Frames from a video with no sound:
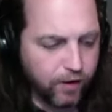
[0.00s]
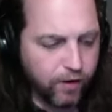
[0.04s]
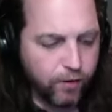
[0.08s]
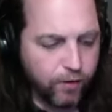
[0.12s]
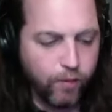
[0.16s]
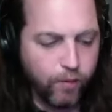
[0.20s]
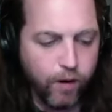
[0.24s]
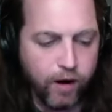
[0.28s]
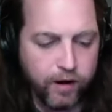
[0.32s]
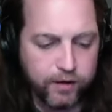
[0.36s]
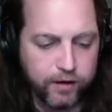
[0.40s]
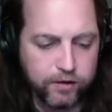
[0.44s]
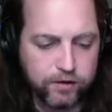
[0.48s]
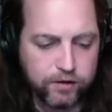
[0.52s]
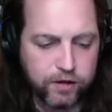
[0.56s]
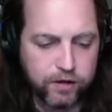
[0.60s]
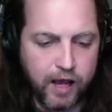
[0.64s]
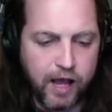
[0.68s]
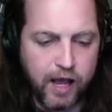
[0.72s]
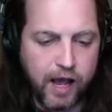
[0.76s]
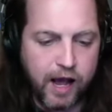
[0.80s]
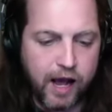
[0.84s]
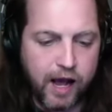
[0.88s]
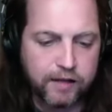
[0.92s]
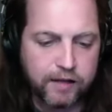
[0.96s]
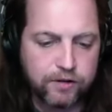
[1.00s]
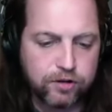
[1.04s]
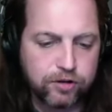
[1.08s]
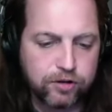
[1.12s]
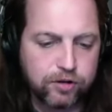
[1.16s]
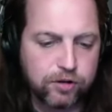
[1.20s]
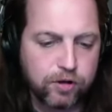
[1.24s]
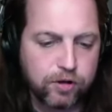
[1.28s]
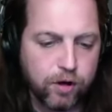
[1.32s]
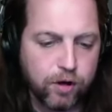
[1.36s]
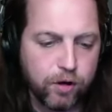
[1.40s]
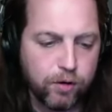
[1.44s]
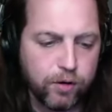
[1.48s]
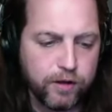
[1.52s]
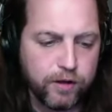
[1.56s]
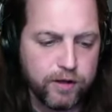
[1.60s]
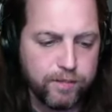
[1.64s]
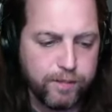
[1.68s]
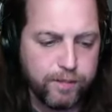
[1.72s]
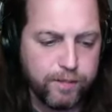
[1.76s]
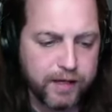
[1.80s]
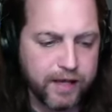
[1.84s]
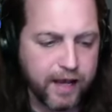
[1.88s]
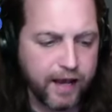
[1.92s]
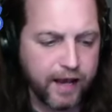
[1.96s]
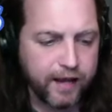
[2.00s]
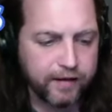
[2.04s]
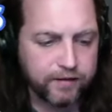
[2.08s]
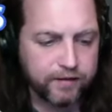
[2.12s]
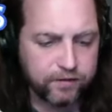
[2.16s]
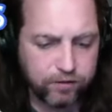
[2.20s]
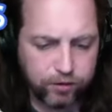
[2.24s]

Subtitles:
was I slowly began